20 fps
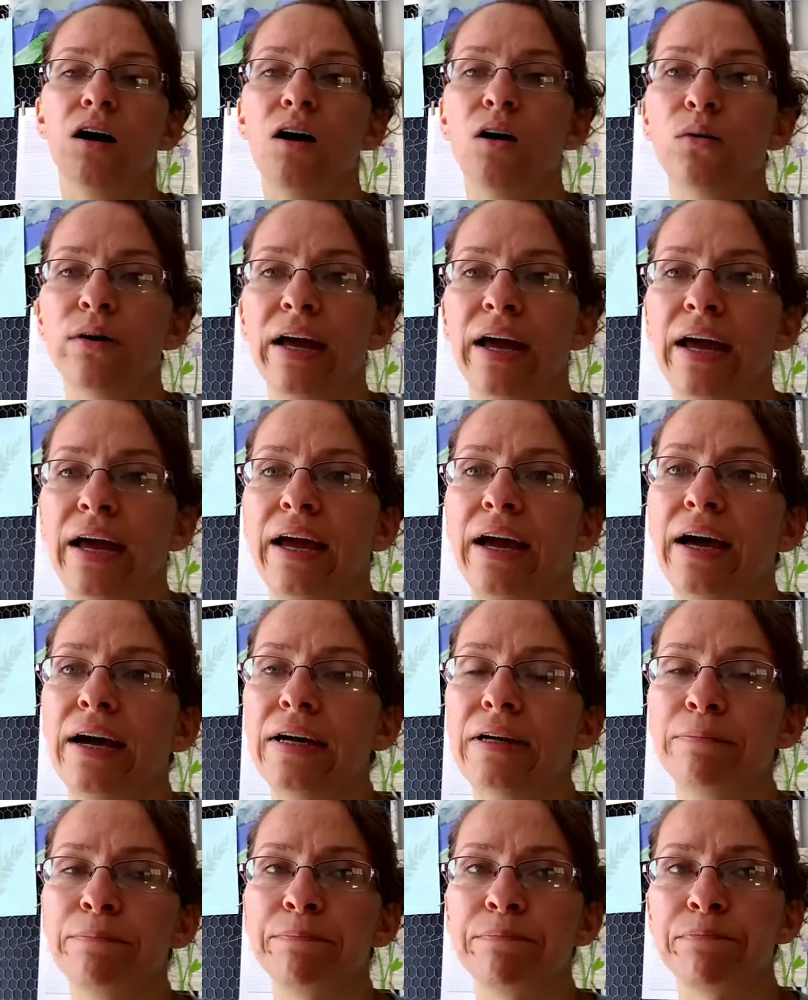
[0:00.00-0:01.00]
Okay,
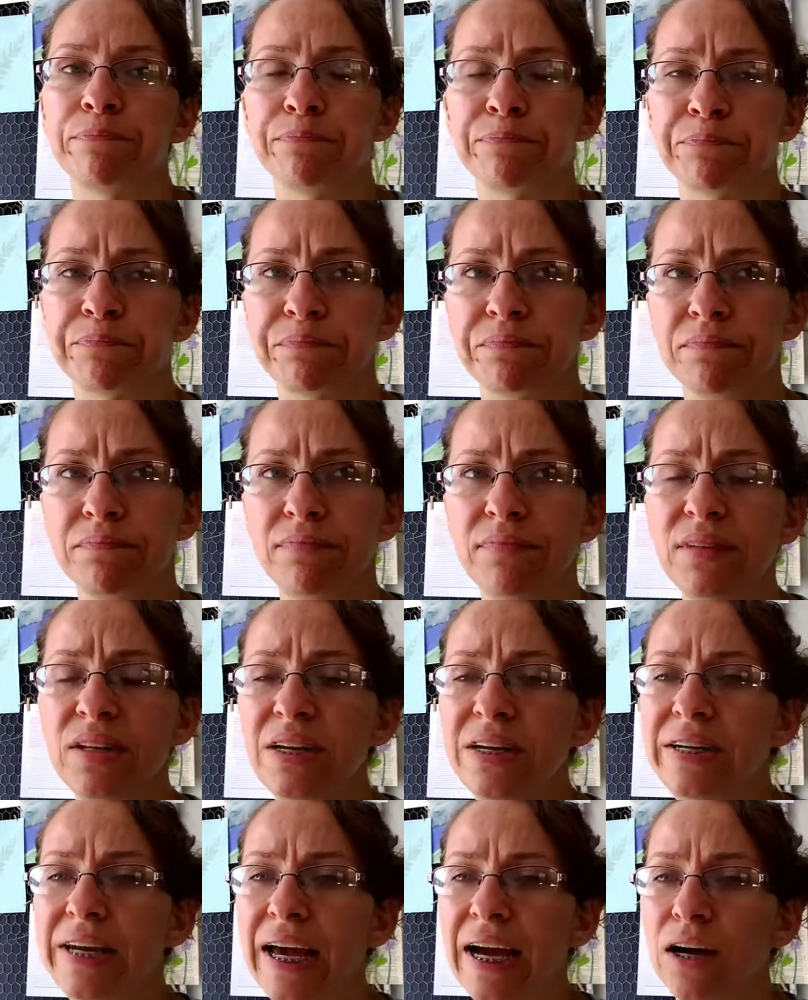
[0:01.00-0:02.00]

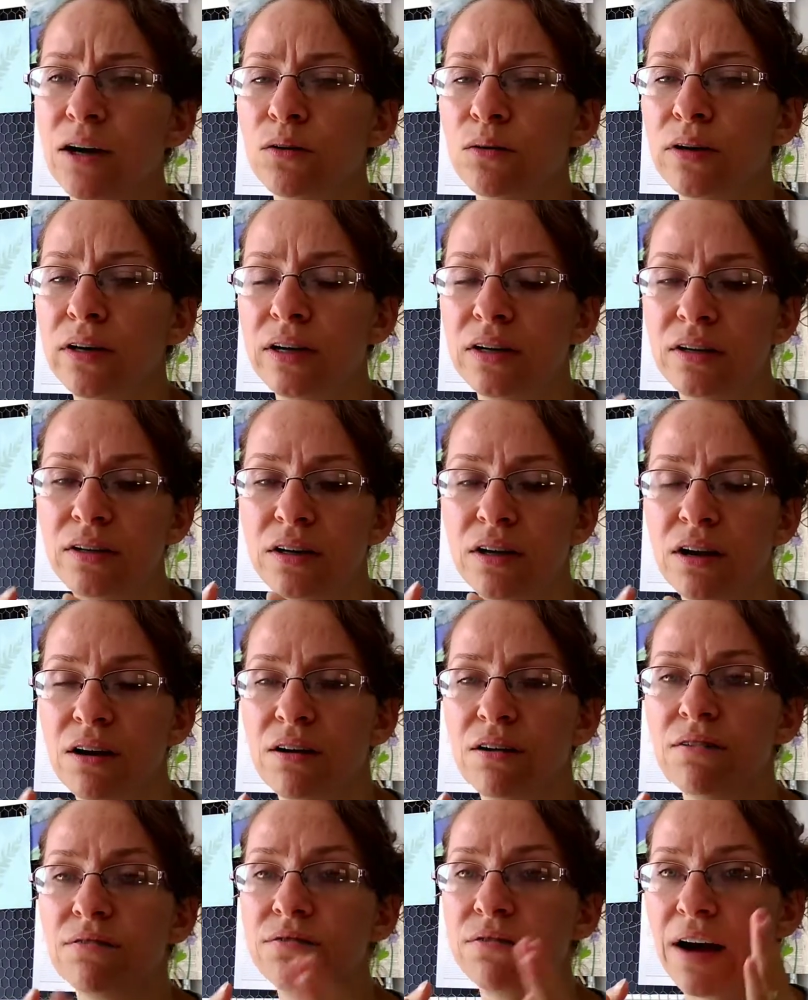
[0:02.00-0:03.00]
now
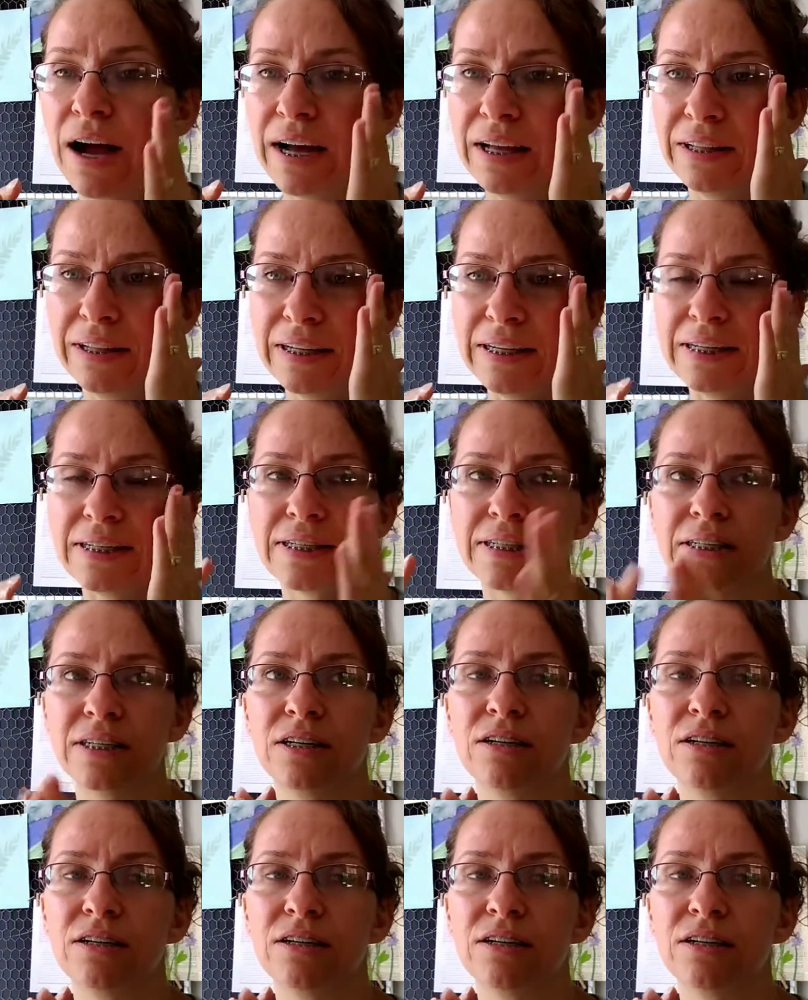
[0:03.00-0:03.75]
violet